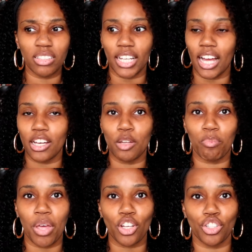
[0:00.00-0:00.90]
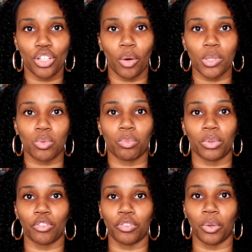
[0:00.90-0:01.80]
I was like, I couldn't picture Noah
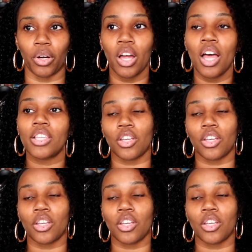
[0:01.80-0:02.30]
sweeping the floor.